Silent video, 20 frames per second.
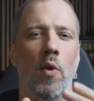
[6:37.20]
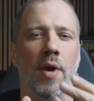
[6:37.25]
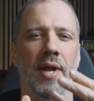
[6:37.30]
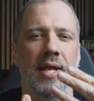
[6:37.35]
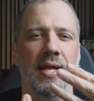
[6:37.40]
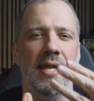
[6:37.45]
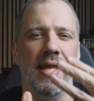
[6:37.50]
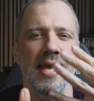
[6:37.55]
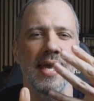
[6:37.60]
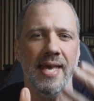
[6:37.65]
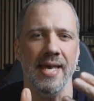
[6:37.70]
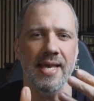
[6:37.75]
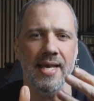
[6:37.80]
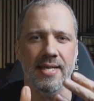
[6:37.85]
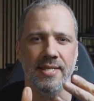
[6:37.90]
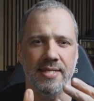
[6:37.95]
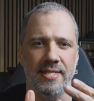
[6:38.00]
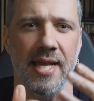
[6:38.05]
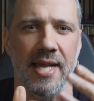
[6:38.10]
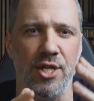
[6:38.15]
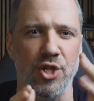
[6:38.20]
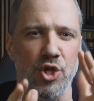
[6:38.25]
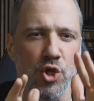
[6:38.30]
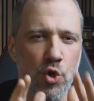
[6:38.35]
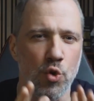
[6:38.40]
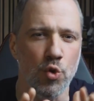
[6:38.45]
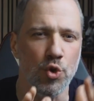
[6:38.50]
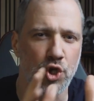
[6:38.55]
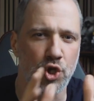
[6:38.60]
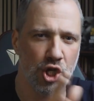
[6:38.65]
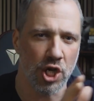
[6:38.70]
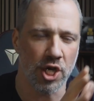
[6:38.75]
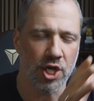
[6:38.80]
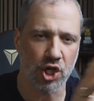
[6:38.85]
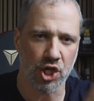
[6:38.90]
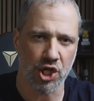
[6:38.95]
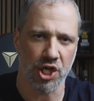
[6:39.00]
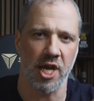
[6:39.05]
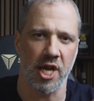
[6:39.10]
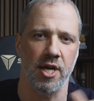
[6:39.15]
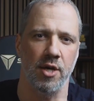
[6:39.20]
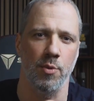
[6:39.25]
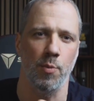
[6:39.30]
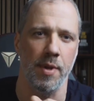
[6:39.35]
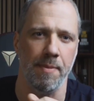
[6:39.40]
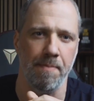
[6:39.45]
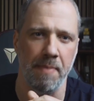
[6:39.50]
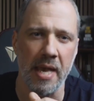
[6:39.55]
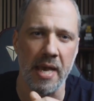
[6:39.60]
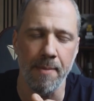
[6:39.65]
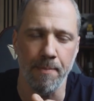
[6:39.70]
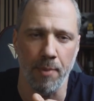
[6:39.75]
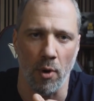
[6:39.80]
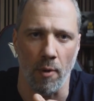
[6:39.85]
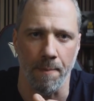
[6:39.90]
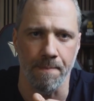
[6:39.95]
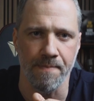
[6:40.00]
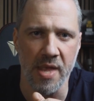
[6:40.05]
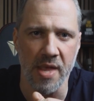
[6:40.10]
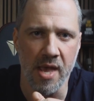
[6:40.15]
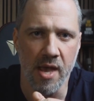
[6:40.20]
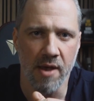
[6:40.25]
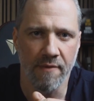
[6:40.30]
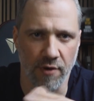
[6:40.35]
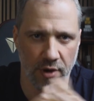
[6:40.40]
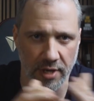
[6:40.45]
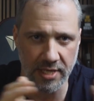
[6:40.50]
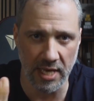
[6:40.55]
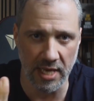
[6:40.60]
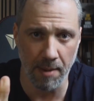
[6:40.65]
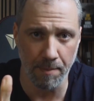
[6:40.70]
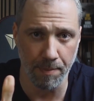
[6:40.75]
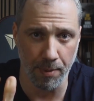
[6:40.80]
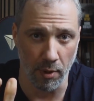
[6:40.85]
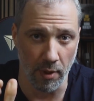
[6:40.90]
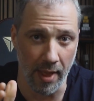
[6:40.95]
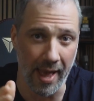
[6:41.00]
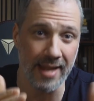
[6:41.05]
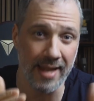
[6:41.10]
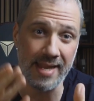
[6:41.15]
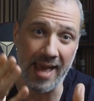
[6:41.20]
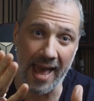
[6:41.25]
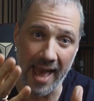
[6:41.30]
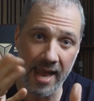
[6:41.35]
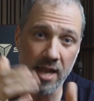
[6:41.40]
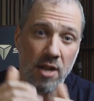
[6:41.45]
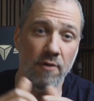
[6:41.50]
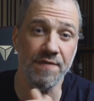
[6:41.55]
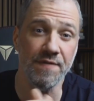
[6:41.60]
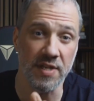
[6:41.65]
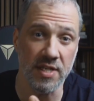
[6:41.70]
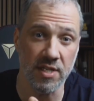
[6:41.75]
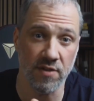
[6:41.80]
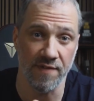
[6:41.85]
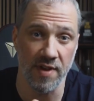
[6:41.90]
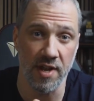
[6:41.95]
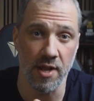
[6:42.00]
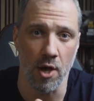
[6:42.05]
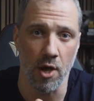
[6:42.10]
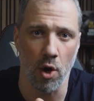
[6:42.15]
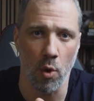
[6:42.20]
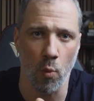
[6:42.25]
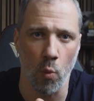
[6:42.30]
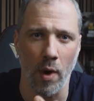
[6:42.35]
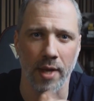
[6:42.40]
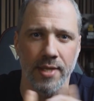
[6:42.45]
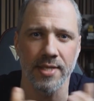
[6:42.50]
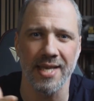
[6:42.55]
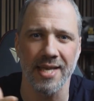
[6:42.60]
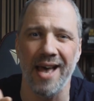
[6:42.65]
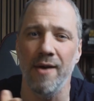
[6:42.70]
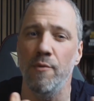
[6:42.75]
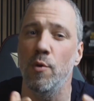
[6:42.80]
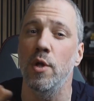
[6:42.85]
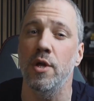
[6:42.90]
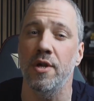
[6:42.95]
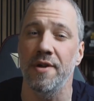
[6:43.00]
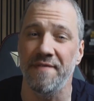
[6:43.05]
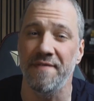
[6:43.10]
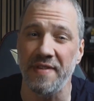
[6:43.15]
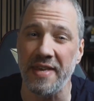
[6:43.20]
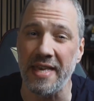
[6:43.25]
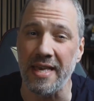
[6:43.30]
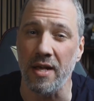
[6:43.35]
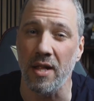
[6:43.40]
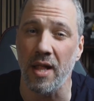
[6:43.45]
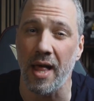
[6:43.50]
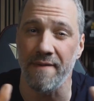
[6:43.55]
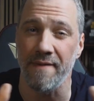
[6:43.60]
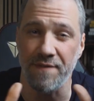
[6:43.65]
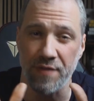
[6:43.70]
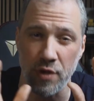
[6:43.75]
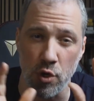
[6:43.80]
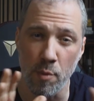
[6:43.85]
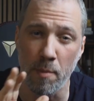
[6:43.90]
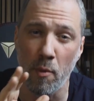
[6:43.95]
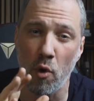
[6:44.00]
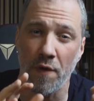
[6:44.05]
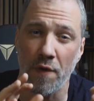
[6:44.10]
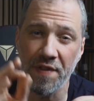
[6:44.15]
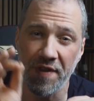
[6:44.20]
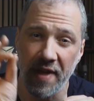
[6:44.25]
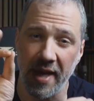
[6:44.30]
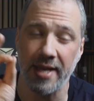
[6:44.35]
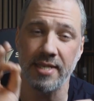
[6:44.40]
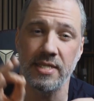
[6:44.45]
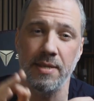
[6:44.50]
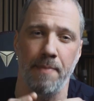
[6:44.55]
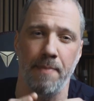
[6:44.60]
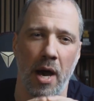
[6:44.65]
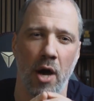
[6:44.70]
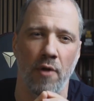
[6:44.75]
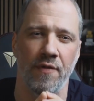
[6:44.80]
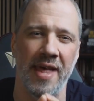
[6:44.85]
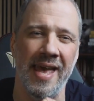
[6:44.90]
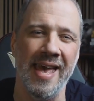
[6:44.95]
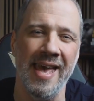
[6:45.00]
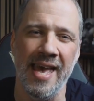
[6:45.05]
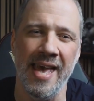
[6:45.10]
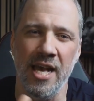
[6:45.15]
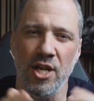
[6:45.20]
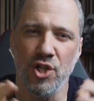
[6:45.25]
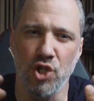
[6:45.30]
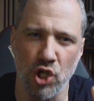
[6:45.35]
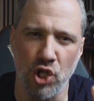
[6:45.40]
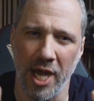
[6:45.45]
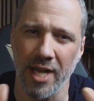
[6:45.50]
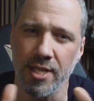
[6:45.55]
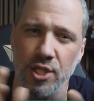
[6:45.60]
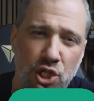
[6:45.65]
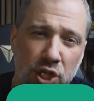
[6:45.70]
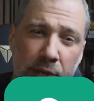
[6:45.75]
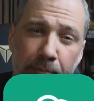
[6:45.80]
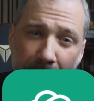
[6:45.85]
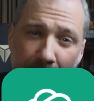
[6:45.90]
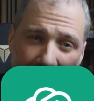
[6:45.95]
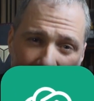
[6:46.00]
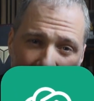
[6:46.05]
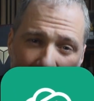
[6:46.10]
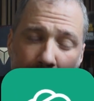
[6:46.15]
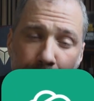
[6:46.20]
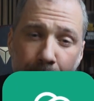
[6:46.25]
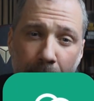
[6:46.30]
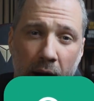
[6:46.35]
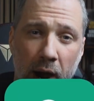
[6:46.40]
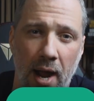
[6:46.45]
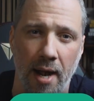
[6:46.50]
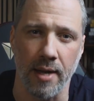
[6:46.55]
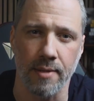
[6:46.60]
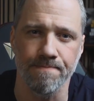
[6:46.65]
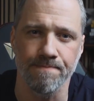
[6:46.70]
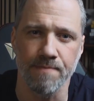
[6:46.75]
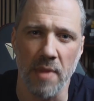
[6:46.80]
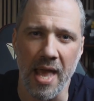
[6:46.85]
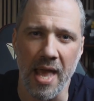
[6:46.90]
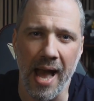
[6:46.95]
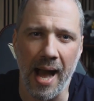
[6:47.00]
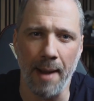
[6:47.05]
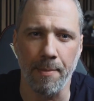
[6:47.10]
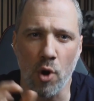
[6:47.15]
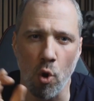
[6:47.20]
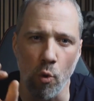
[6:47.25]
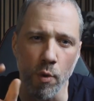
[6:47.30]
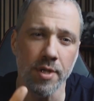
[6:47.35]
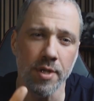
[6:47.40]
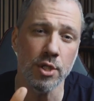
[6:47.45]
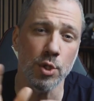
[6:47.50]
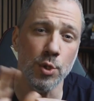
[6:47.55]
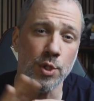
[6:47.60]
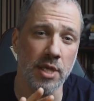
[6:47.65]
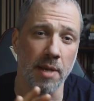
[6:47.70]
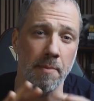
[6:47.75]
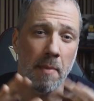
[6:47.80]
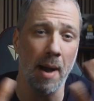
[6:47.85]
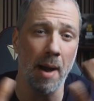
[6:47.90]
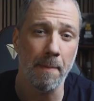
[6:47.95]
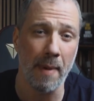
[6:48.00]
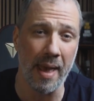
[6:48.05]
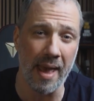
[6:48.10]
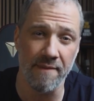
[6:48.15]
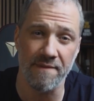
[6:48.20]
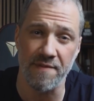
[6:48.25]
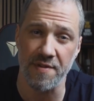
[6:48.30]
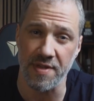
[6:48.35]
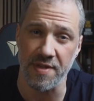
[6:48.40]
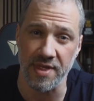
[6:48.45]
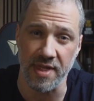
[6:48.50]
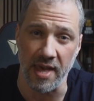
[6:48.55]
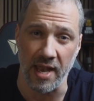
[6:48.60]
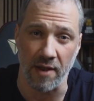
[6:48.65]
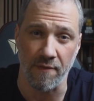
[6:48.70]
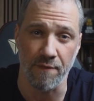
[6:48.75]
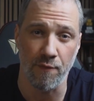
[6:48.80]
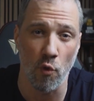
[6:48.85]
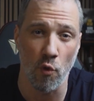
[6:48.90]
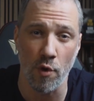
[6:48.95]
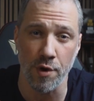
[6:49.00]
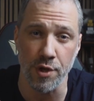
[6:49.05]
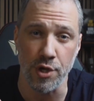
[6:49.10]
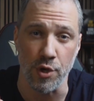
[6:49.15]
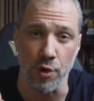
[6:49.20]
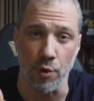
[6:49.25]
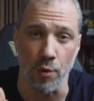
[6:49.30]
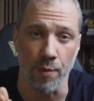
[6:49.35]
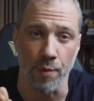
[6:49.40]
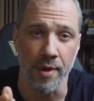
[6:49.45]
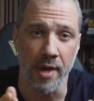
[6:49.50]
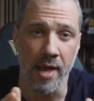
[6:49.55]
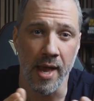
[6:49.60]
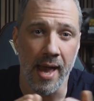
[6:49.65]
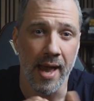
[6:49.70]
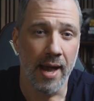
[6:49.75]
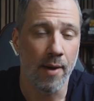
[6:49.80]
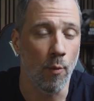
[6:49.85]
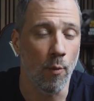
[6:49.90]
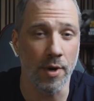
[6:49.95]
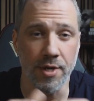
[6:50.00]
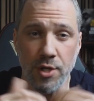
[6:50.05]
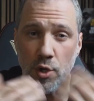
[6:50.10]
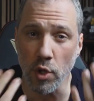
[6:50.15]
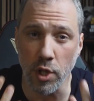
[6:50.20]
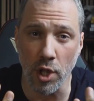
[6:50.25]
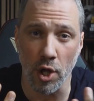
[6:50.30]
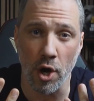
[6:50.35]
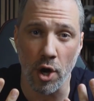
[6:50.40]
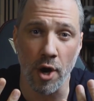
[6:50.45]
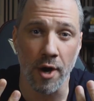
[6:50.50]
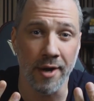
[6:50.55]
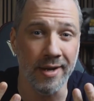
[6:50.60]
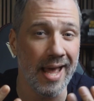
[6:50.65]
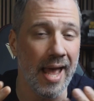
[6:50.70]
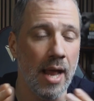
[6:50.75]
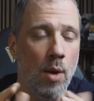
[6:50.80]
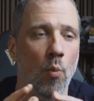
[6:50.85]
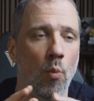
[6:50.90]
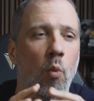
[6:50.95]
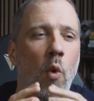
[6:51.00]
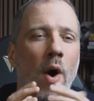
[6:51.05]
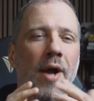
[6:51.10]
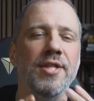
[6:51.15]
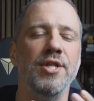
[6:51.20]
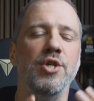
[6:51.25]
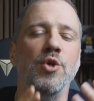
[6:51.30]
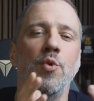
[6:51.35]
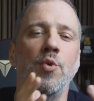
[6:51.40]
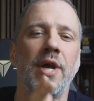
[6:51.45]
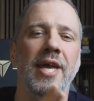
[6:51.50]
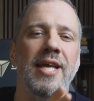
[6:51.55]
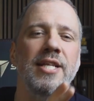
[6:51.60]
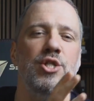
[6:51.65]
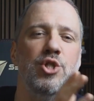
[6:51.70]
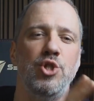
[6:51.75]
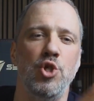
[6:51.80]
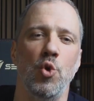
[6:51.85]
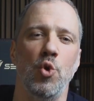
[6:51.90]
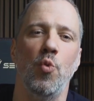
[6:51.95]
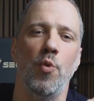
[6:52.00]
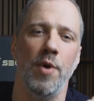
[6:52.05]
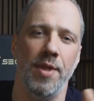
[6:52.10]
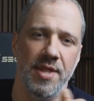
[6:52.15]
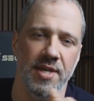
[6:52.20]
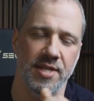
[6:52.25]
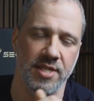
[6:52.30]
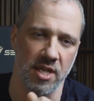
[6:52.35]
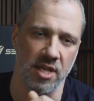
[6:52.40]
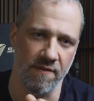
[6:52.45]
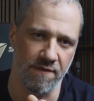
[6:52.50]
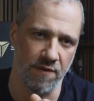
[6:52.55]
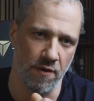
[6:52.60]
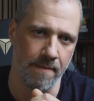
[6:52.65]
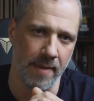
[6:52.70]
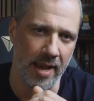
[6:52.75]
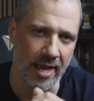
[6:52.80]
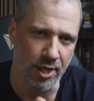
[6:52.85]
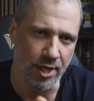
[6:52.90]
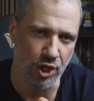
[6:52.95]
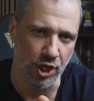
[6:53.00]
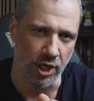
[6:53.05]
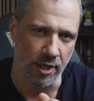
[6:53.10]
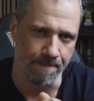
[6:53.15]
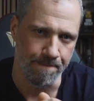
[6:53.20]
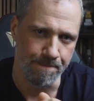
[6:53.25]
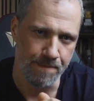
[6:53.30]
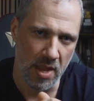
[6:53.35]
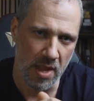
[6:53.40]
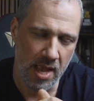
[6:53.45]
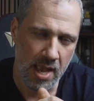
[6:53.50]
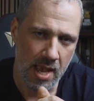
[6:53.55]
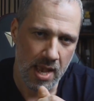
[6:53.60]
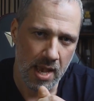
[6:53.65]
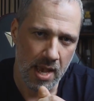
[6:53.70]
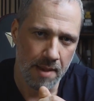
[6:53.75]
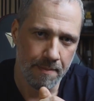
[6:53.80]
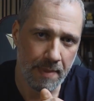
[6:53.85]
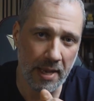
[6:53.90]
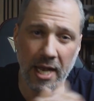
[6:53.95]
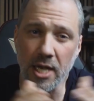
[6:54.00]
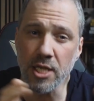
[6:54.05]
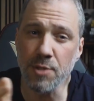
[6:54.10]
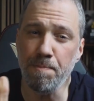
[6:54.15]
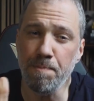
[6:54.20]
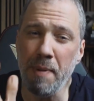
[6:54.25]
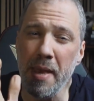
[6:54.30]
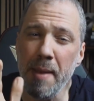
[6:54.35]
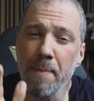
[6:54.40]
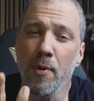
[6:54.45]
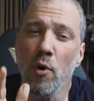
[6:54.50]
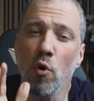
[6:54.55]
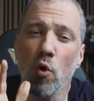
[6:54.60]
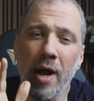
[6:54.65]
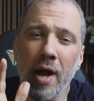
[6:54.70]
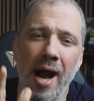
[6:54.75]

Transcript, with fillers: what it is that you just shared with people. For example, at the end of this video, once I will reveal a few more things about the ChatGPT part, I'm going to sum up everything for you, what you learn and what you can do with this information. Because people